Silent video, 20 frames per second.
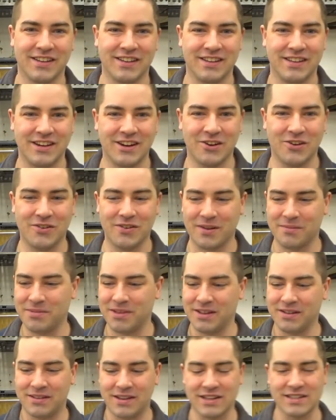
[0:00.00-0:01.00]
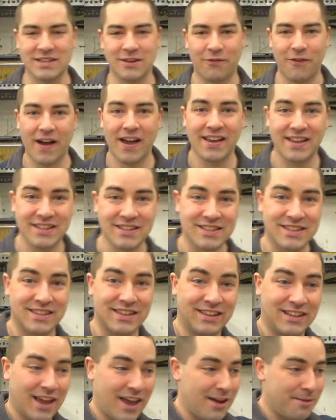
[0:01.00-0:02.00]
You know, I mean, because if I can
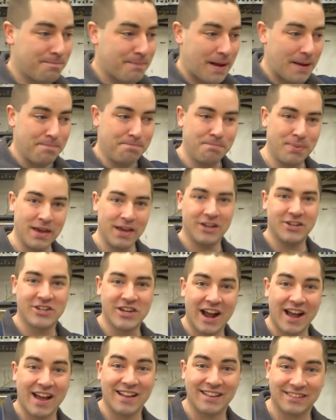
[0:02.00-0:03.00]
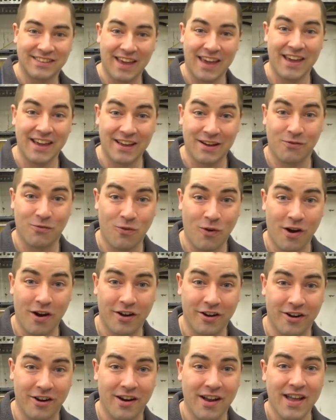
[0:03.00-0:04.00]
take my big giant tank of
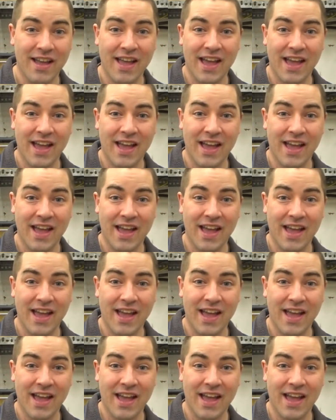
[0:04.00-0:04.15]
water